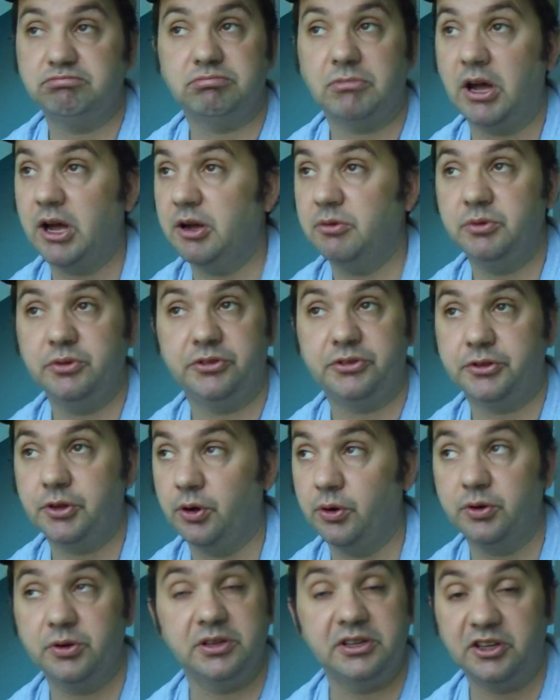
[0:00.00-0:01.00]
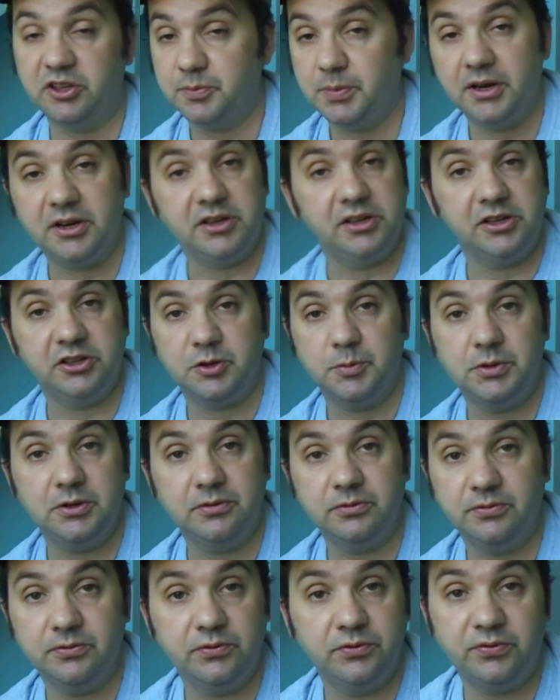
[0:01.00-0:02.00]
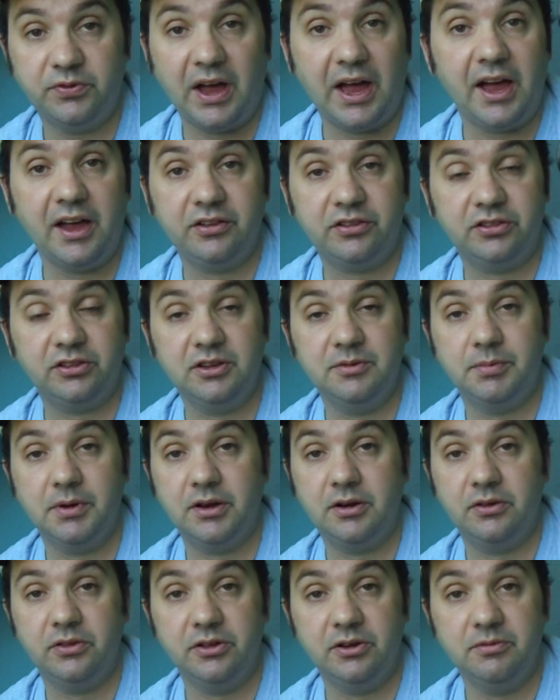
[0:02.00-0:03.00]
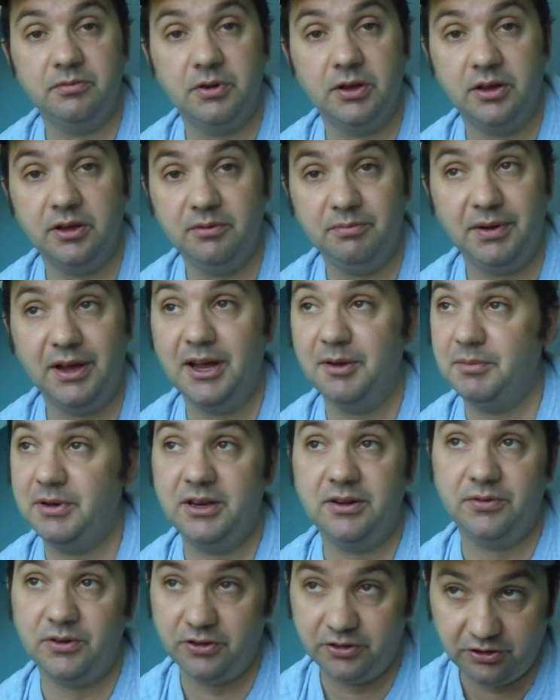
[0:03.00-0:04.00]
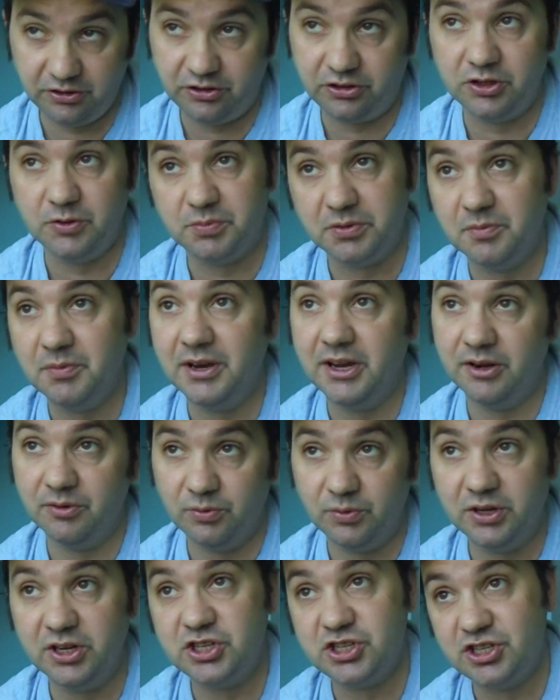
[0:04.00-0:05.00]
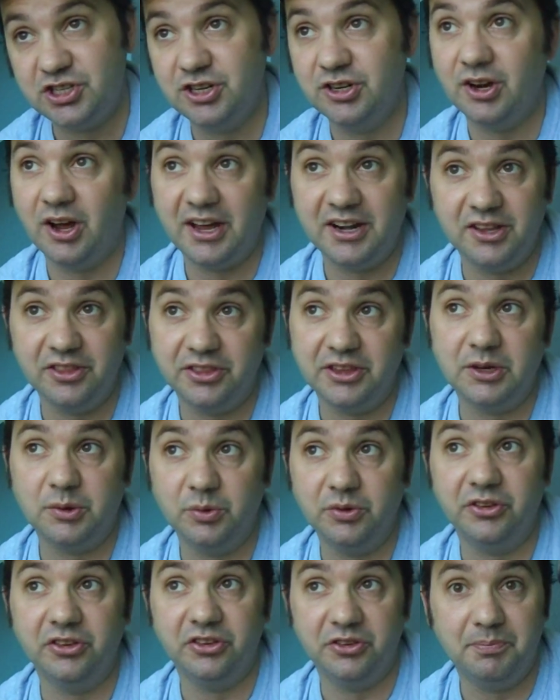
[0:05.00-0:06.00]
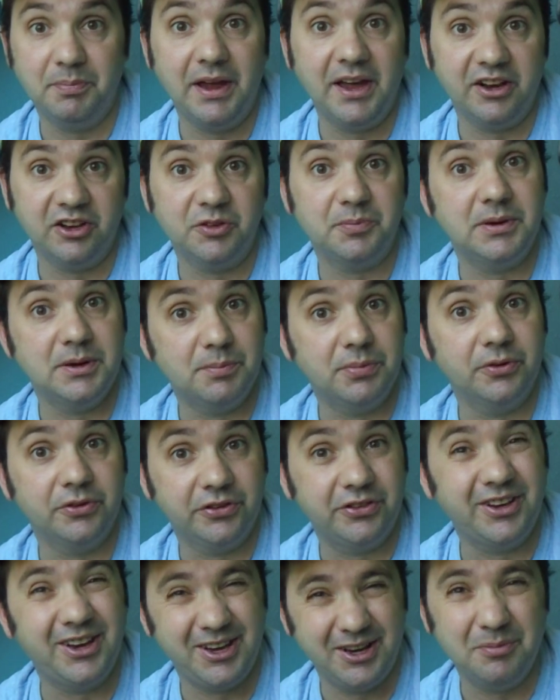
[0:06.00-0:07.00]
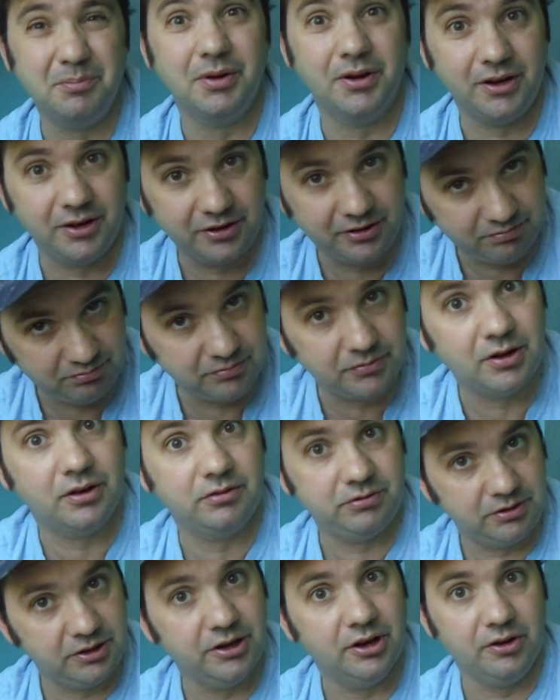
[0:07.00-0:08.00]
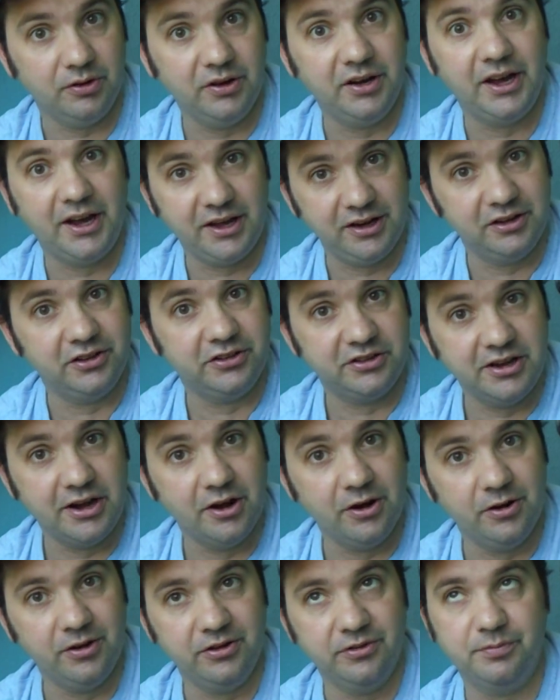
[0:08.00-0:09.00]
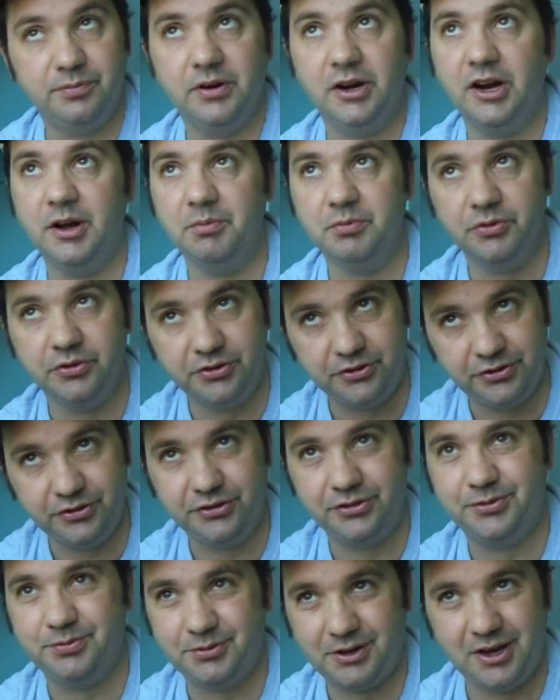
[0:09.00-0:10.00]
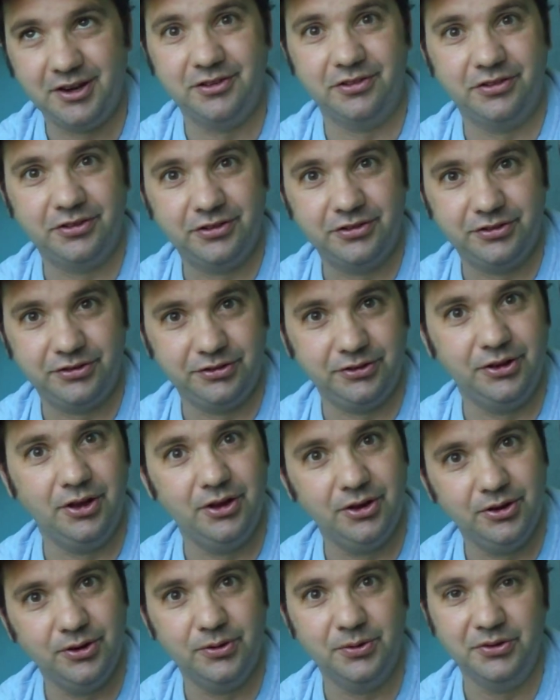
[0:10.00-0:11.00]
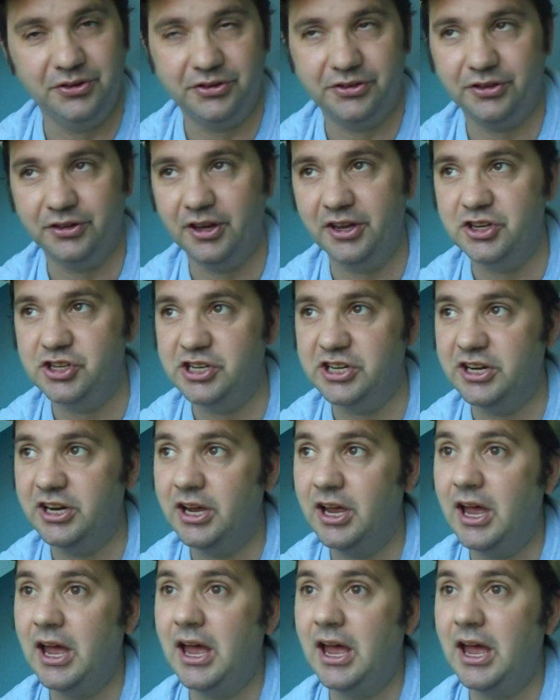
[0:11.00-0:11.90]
I was totally expecting it to be vastly better than Batman vs. Superman, which, I didn't think was as bad as people said, but, it had its narrative problems, kind of slow and sludgy.